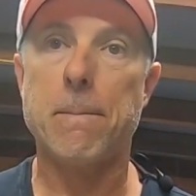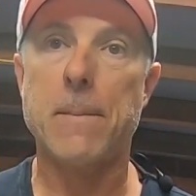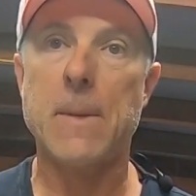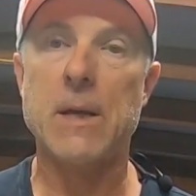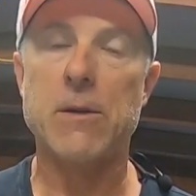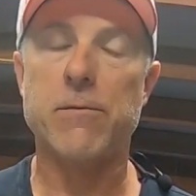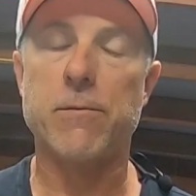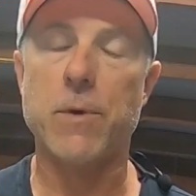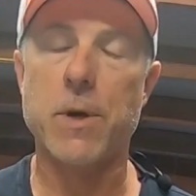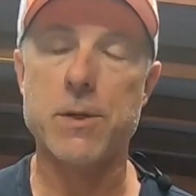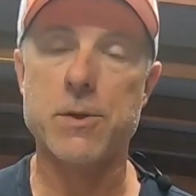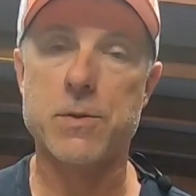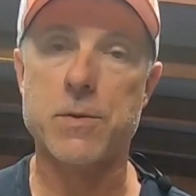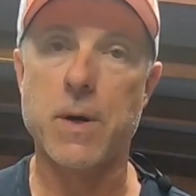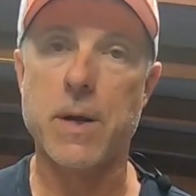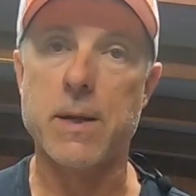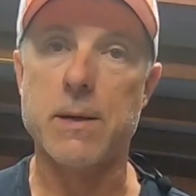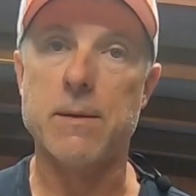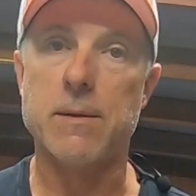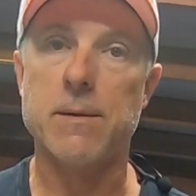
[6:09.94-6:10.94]
It's
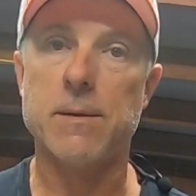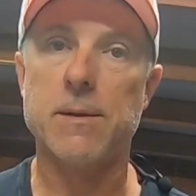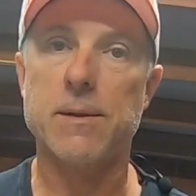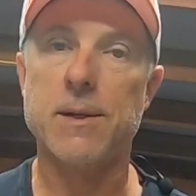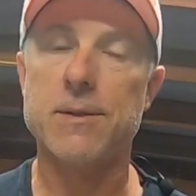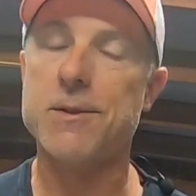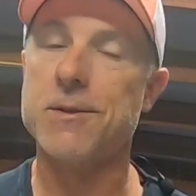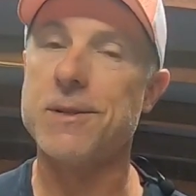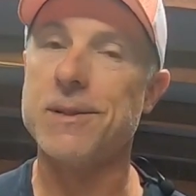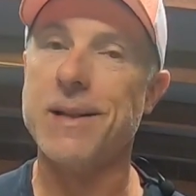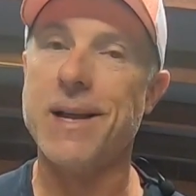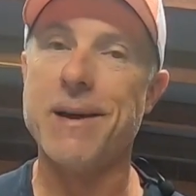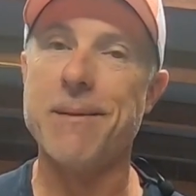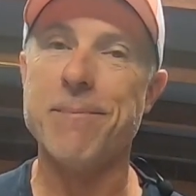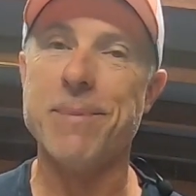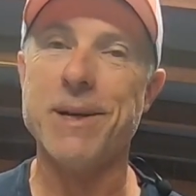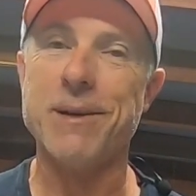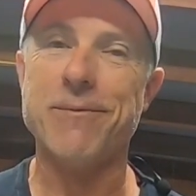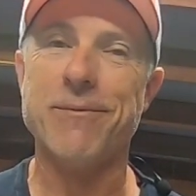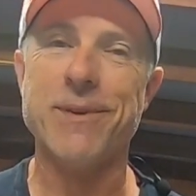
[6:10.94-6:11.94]
frustrating because there's a lot
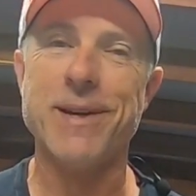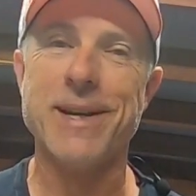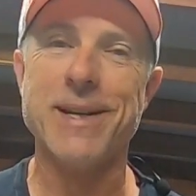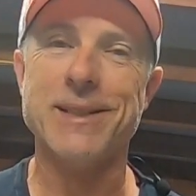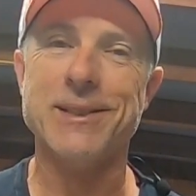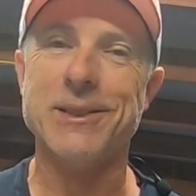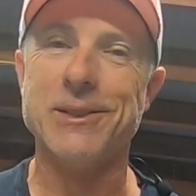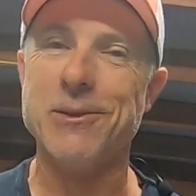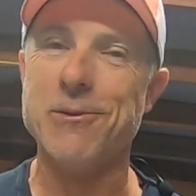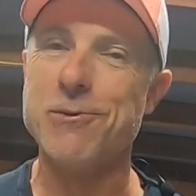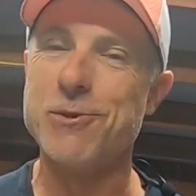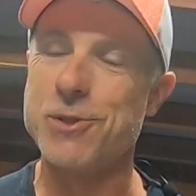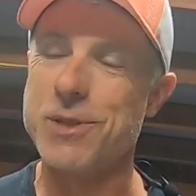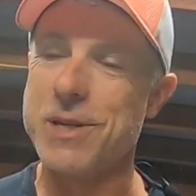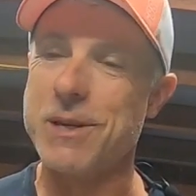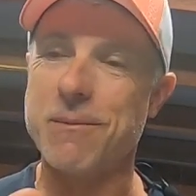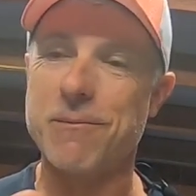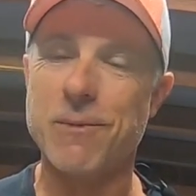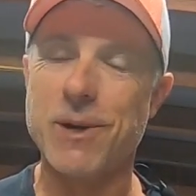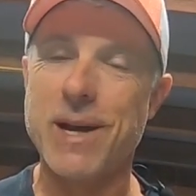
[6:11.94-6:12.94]
of big fish and you
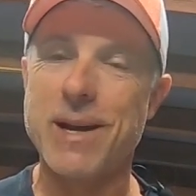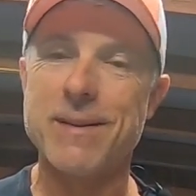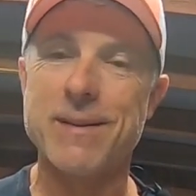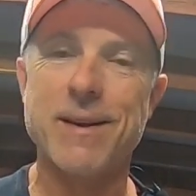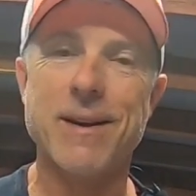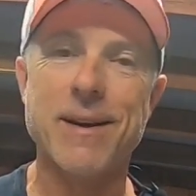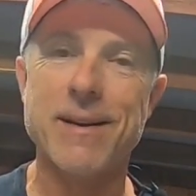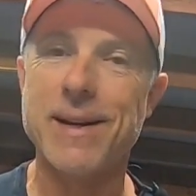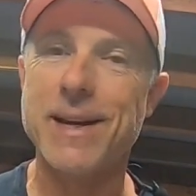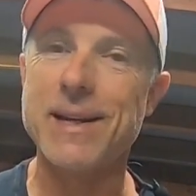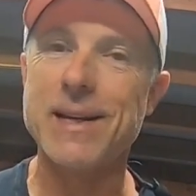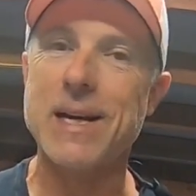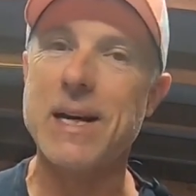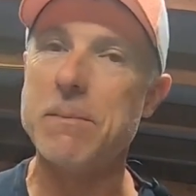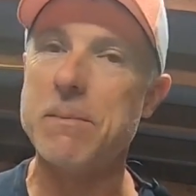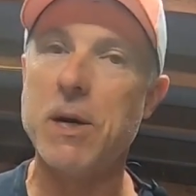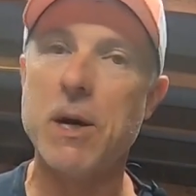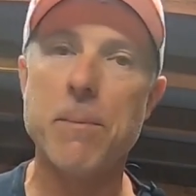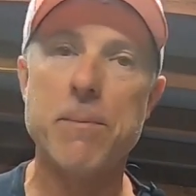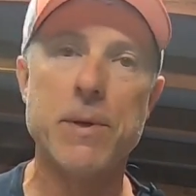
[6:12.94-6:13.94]
see them right there and they
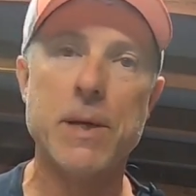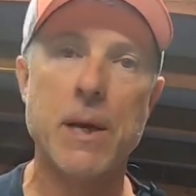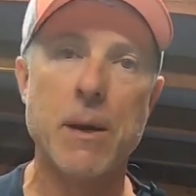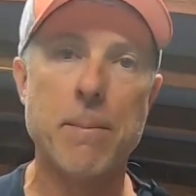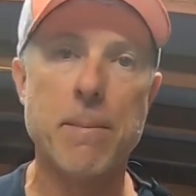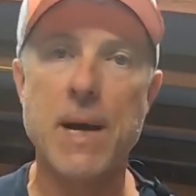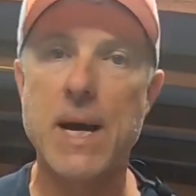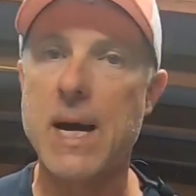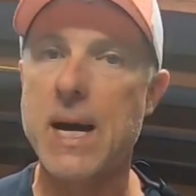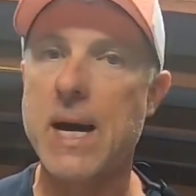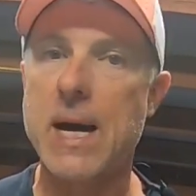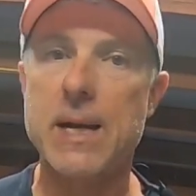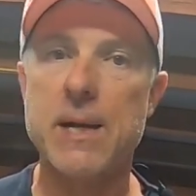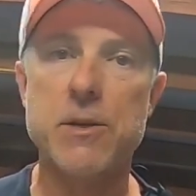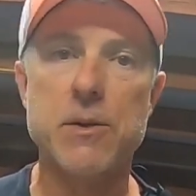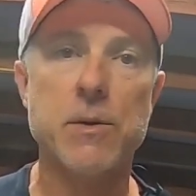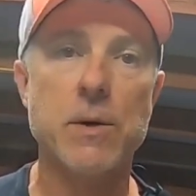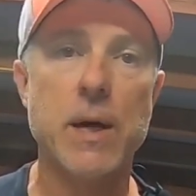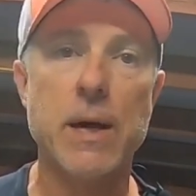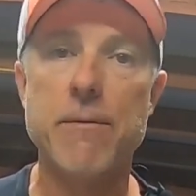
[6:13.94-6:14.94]
come up and they're behind
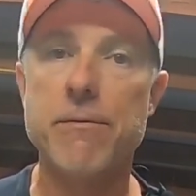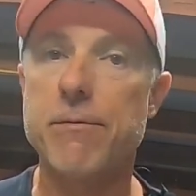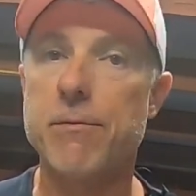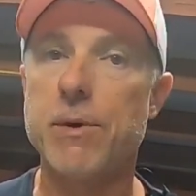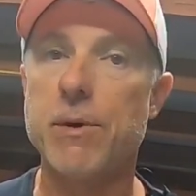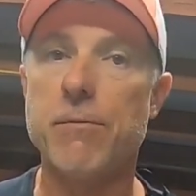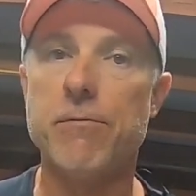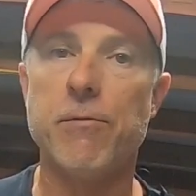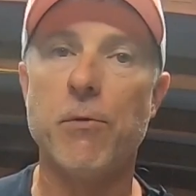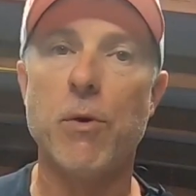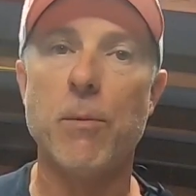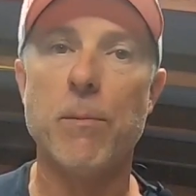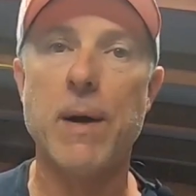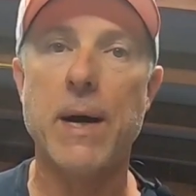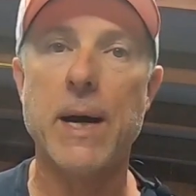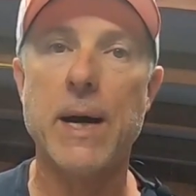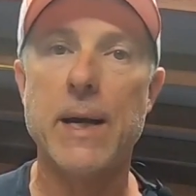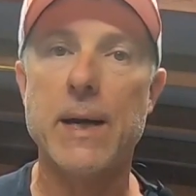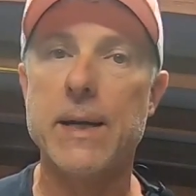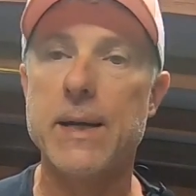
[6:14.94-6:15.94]
it. You'll have 3 or 4
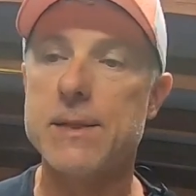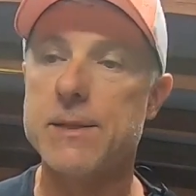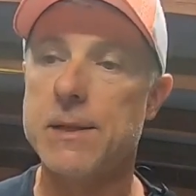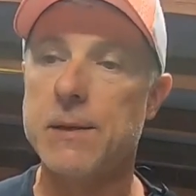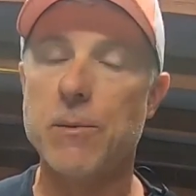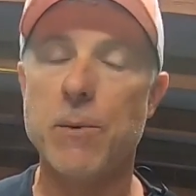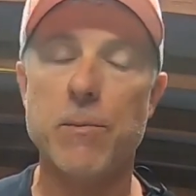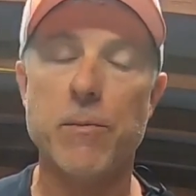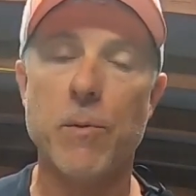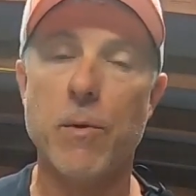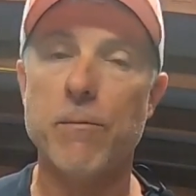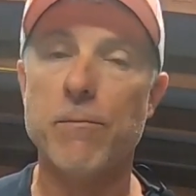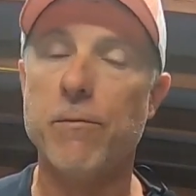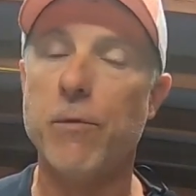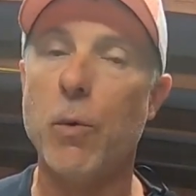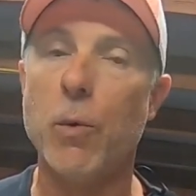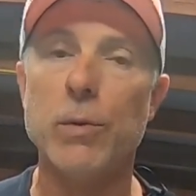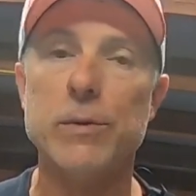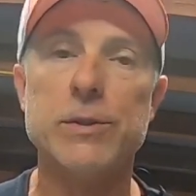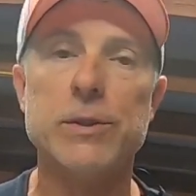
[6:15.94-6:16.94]
behind it that's anywhere between
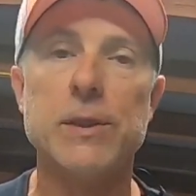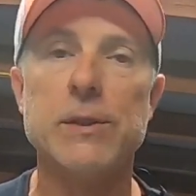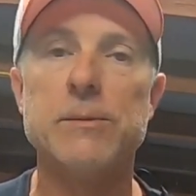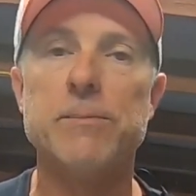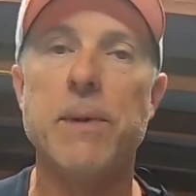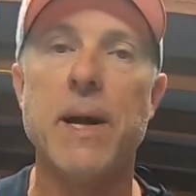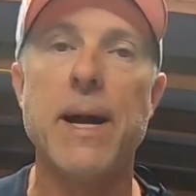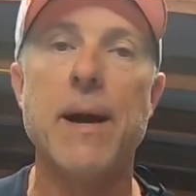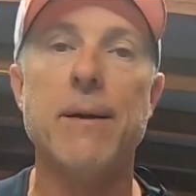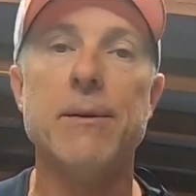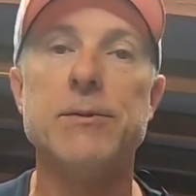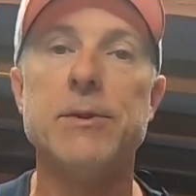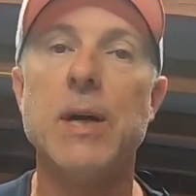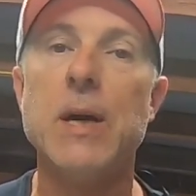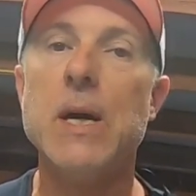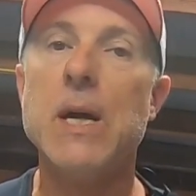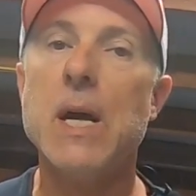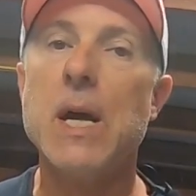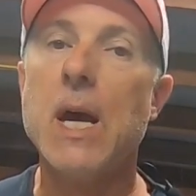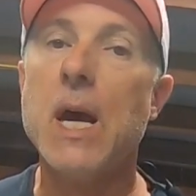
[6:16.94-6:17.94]
4 and 6 pounds.
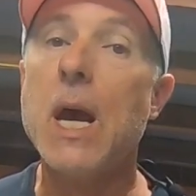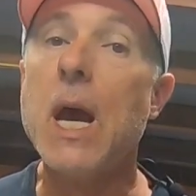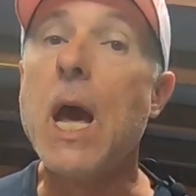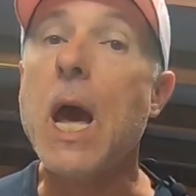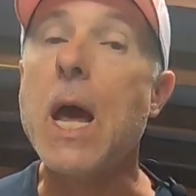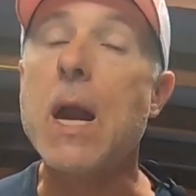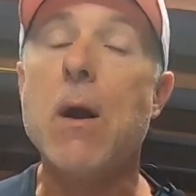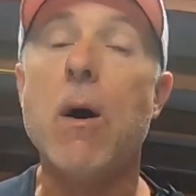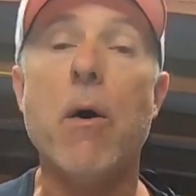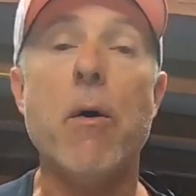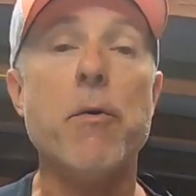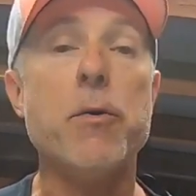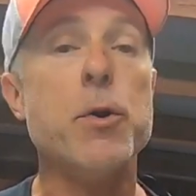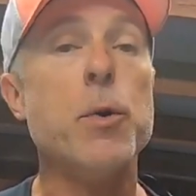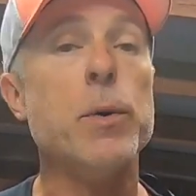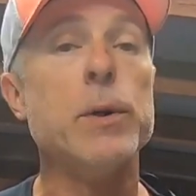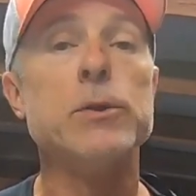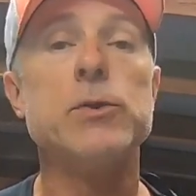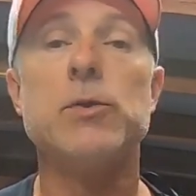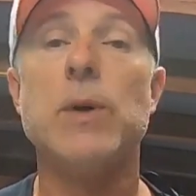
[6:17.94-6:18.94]
And all they're
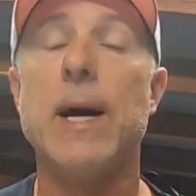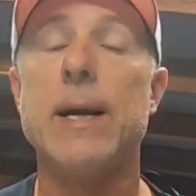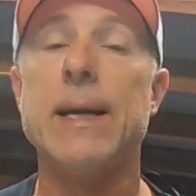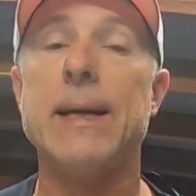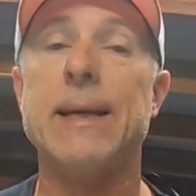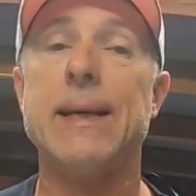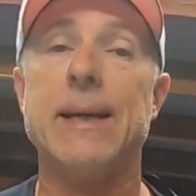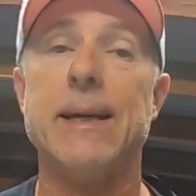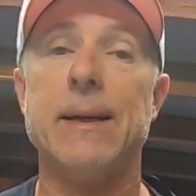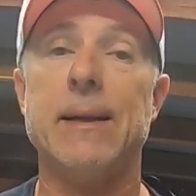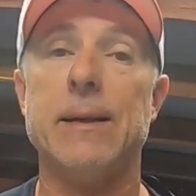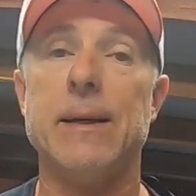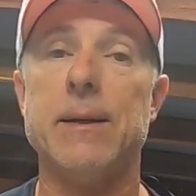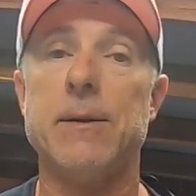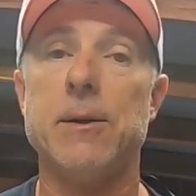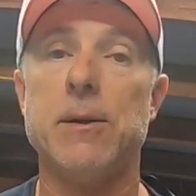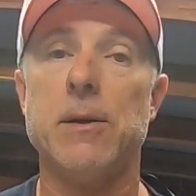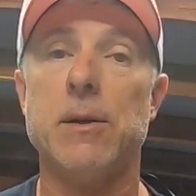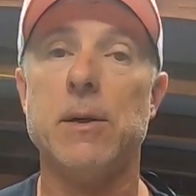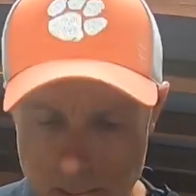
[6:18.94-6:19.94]
doing is trying to kill it.
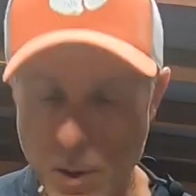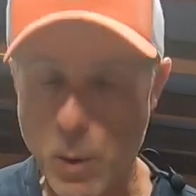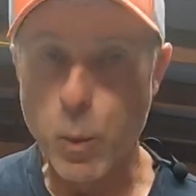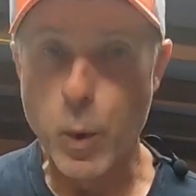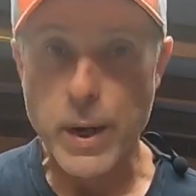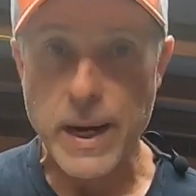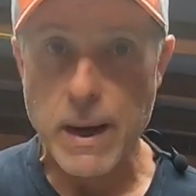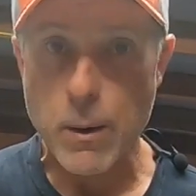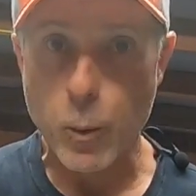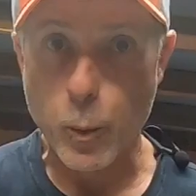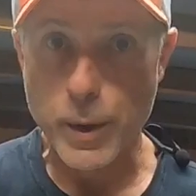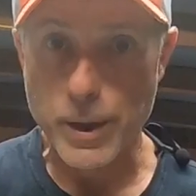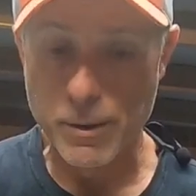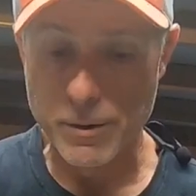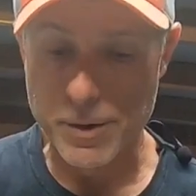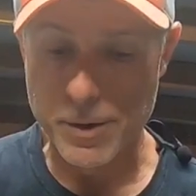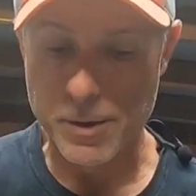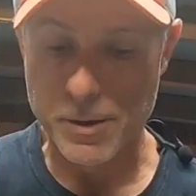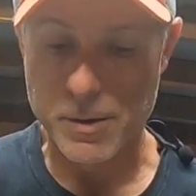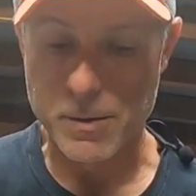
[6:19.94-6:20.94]
But what I
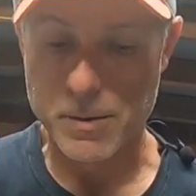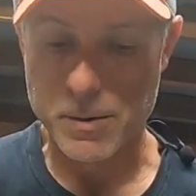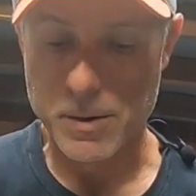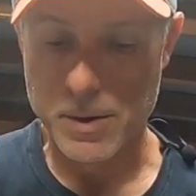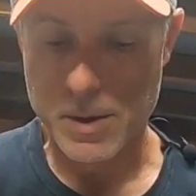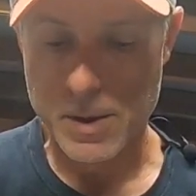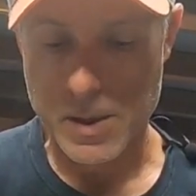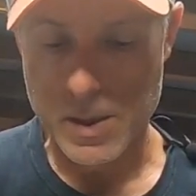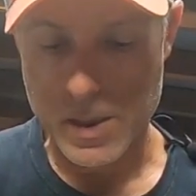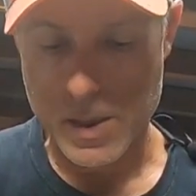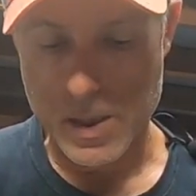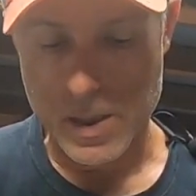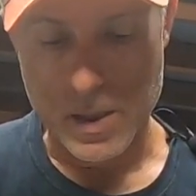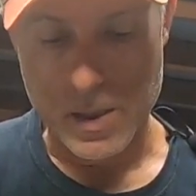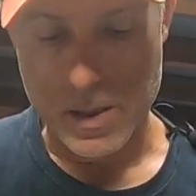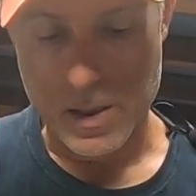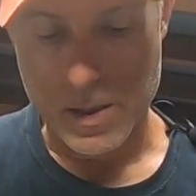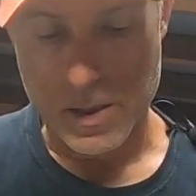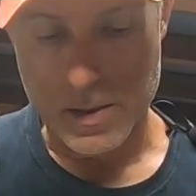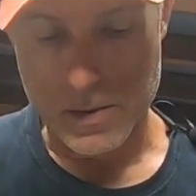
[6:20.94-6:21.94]
will do
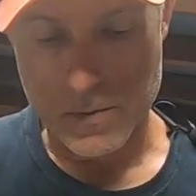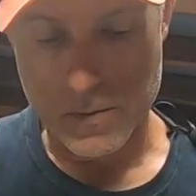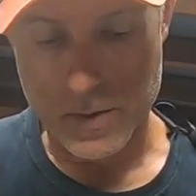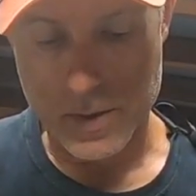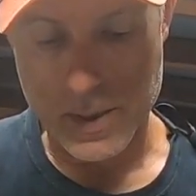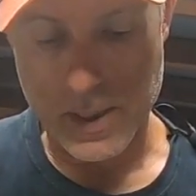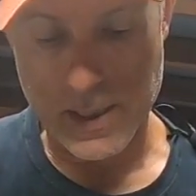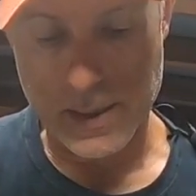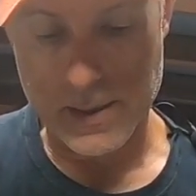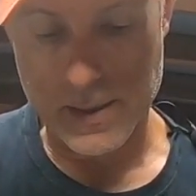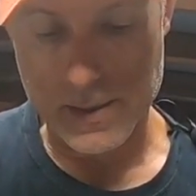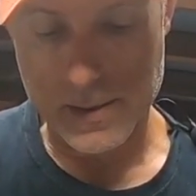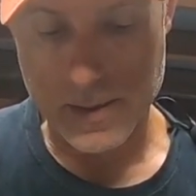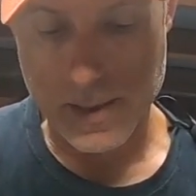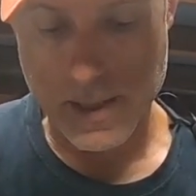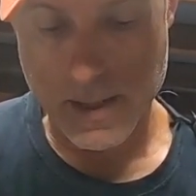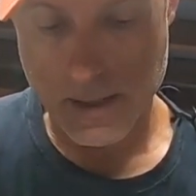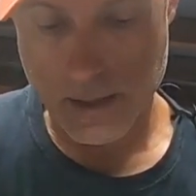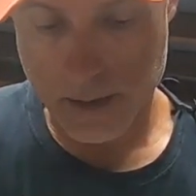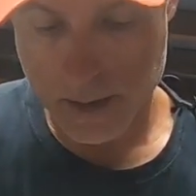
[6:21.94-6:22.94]
is we'll take this
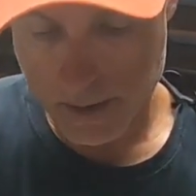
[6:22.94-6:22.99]
out.